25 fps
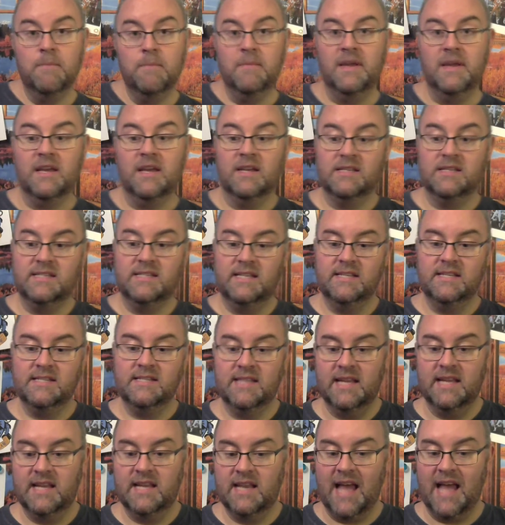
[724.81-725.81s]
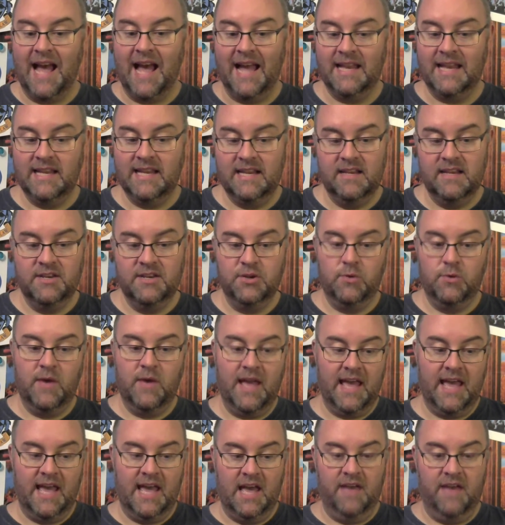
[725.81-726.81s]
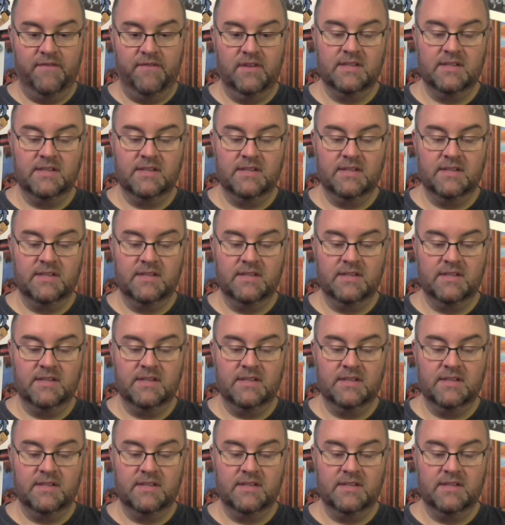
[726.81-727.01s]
because he said I needed to have